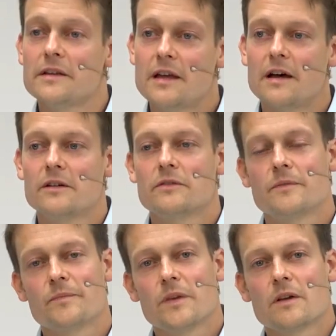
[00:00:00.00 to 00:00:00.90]
Yeah,
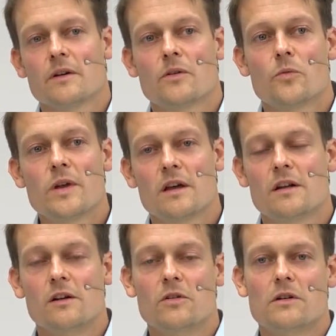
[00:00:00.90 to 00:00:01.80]
we had
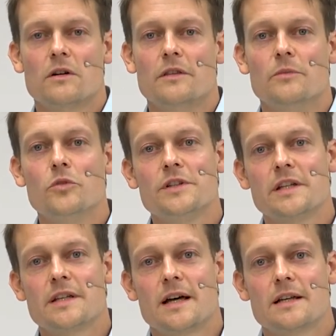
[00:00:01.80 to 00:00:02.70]
a look on the
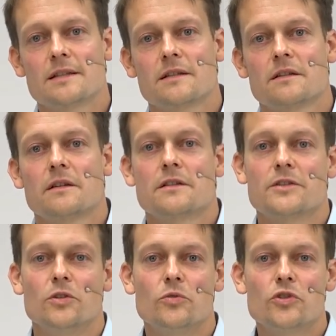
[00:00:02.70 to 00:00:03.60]
multitask
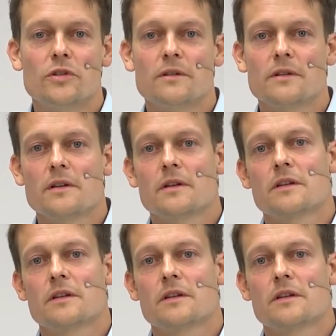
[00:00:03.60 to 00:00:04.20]
solution,